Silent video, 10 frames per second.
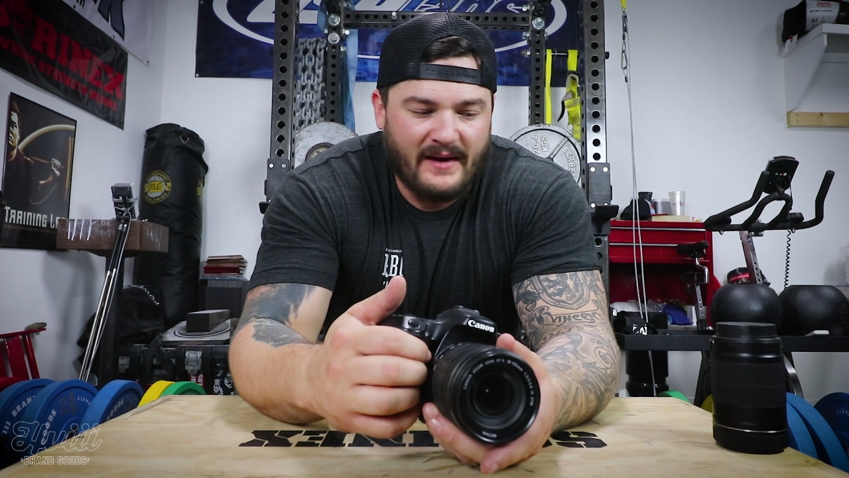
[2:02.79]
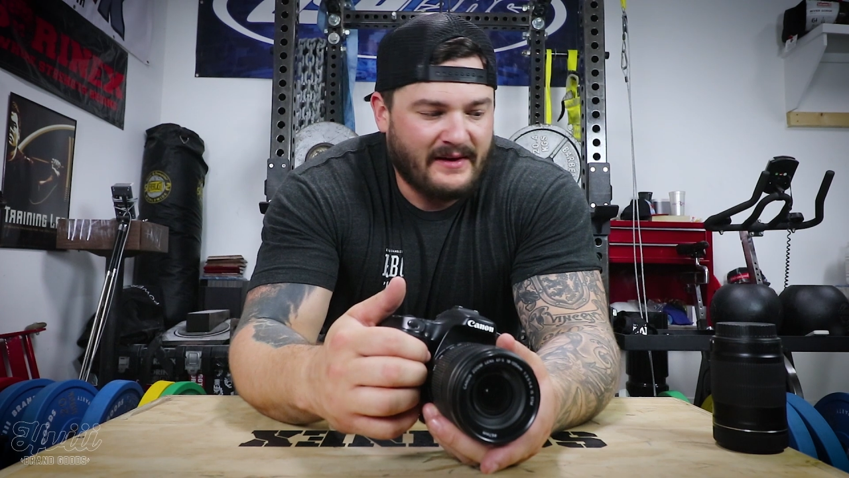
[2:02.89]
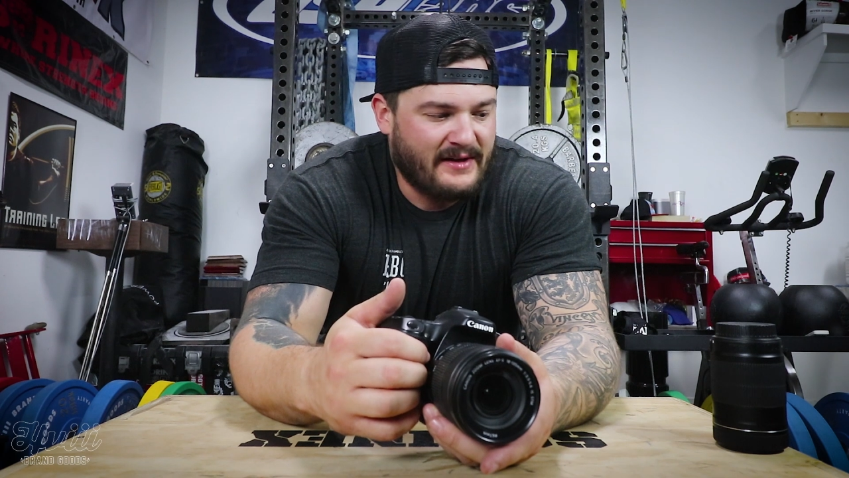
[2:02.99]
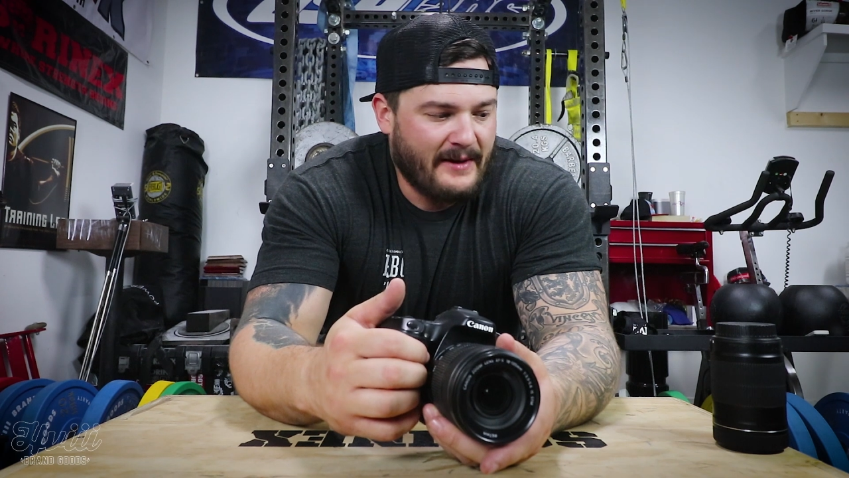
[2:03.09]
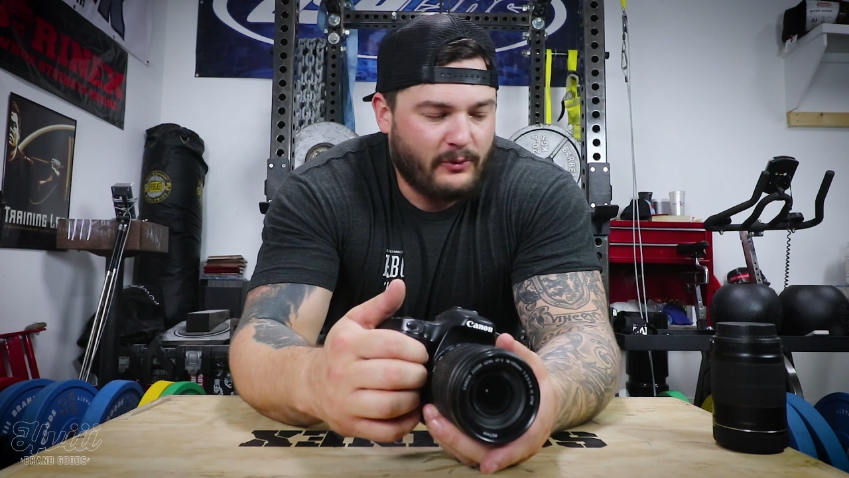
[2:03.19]

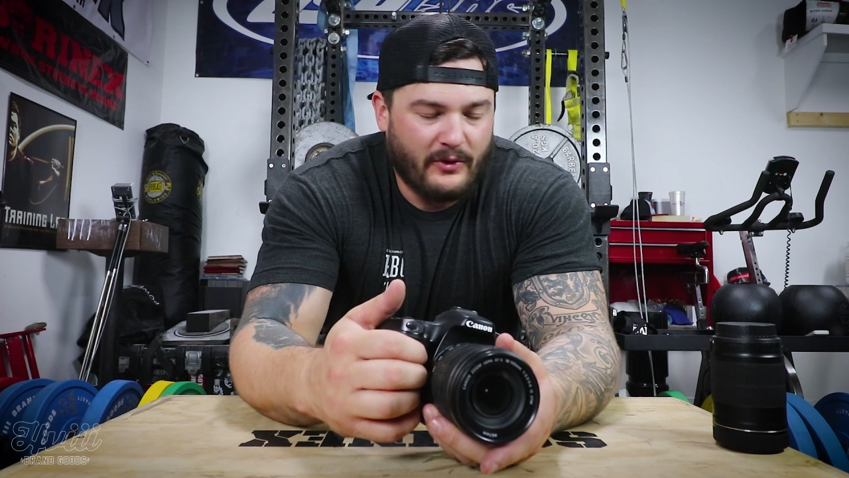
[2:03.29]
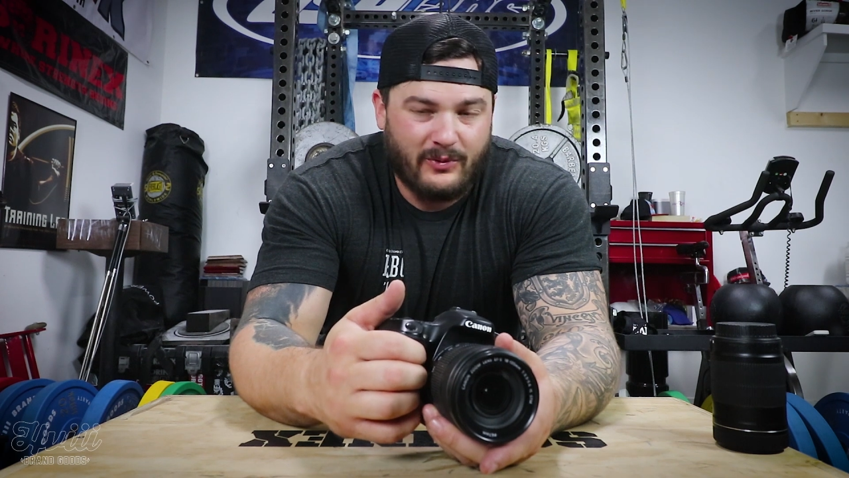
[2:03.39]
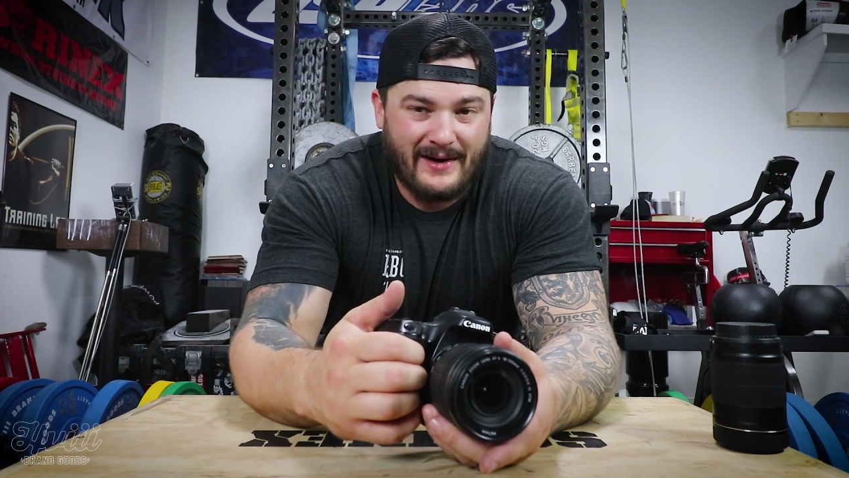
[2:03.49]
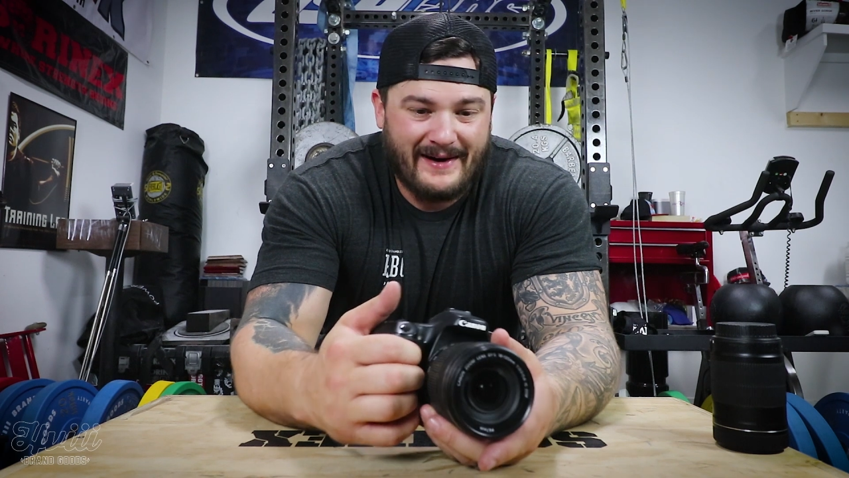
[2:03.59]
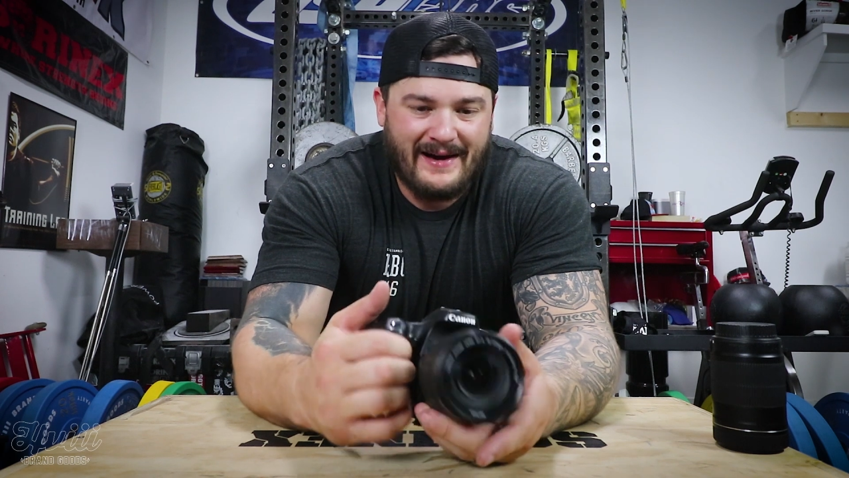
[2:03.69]
and kept with
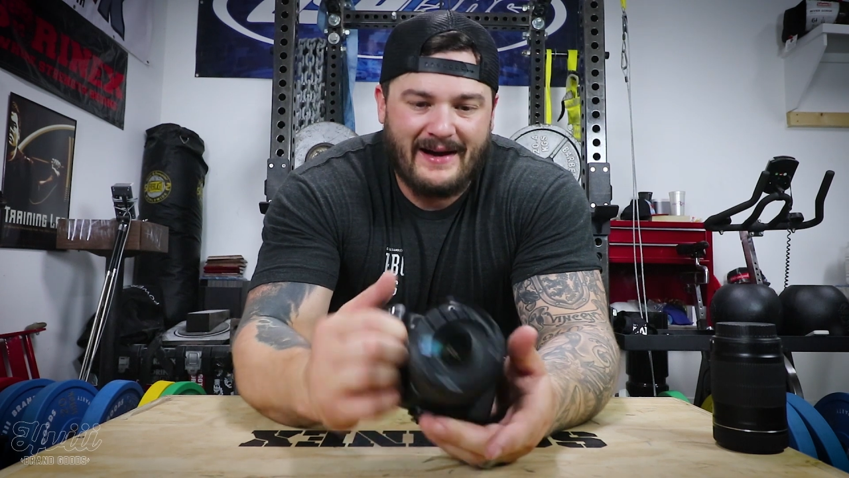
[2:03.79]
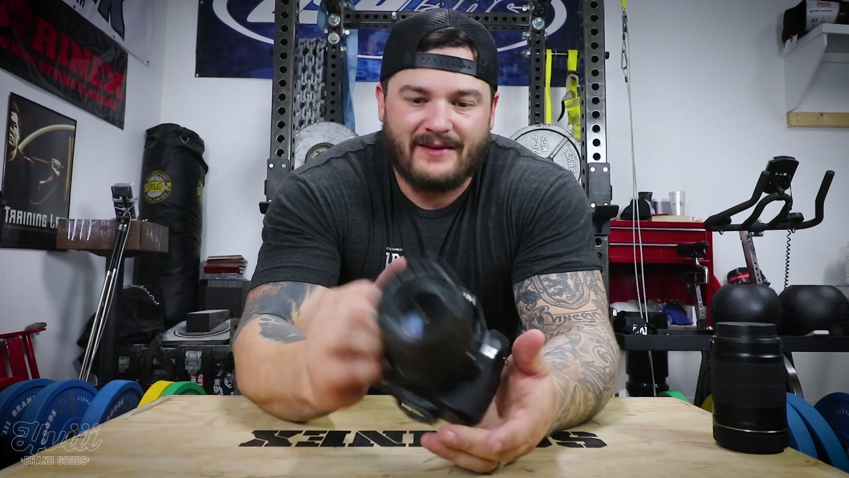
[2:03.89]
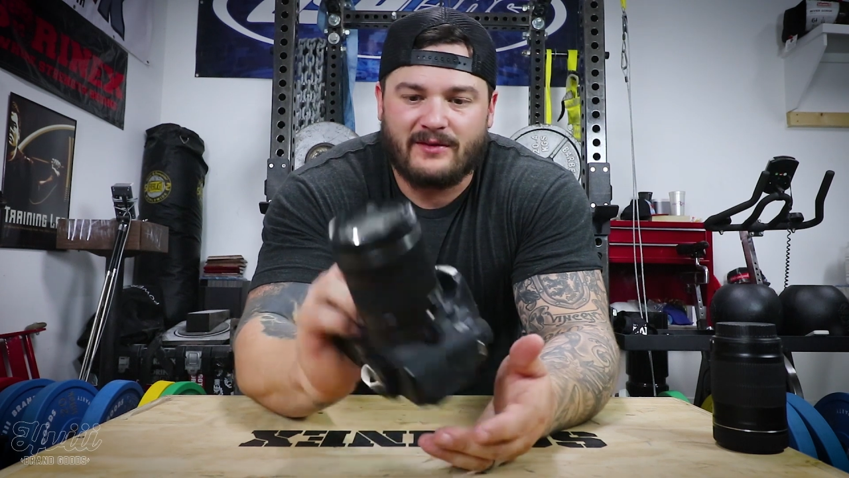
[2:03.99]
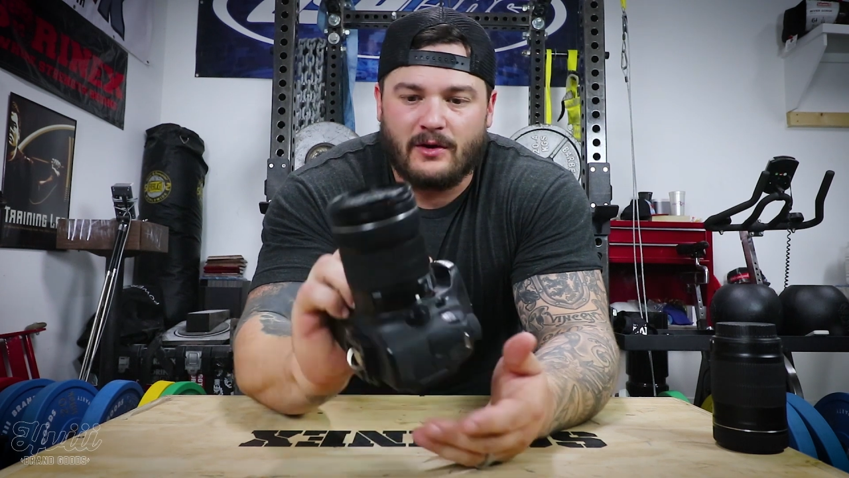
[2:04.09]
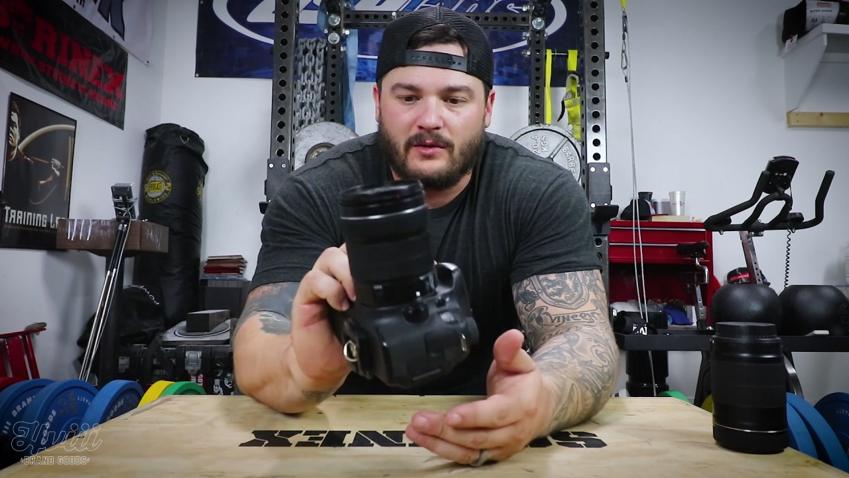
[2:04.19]
what I
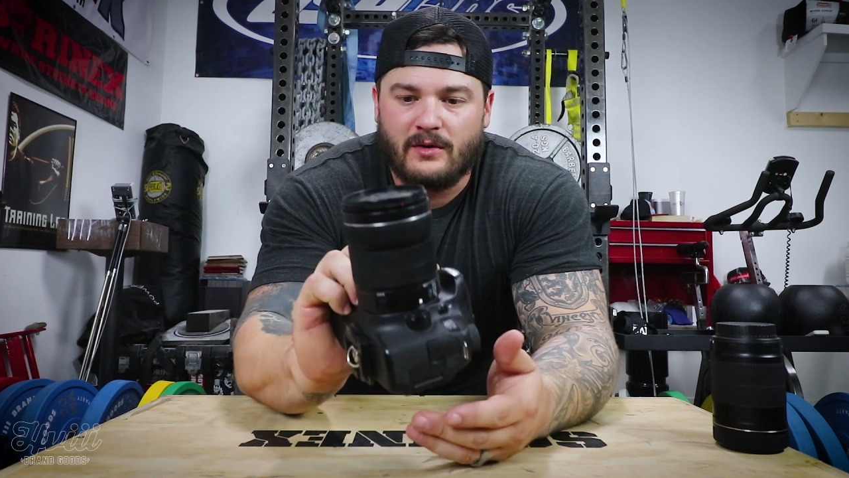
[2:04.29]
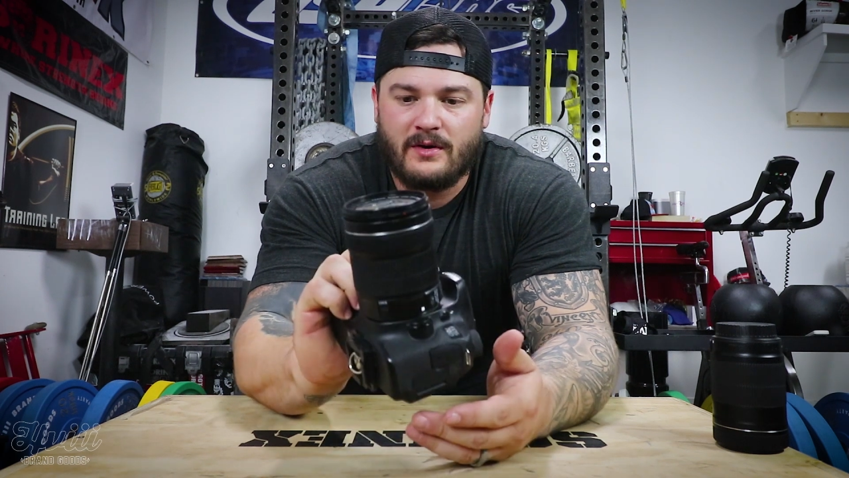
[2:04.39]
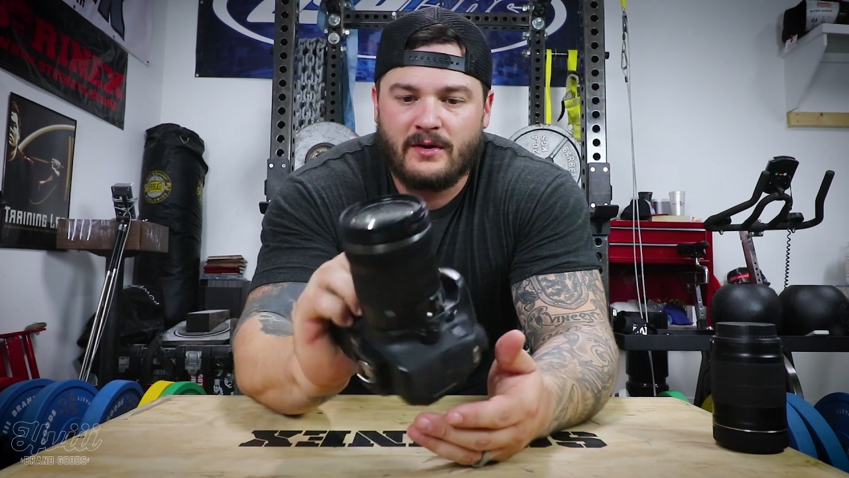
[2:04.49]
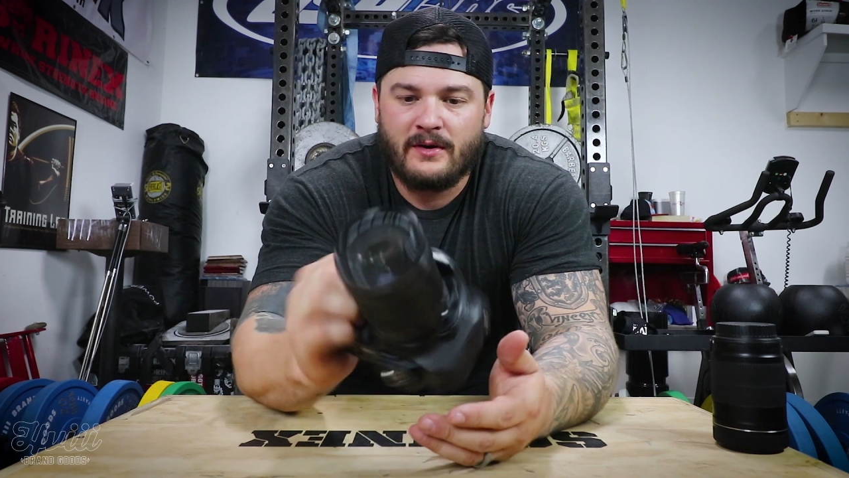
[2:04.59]
got. So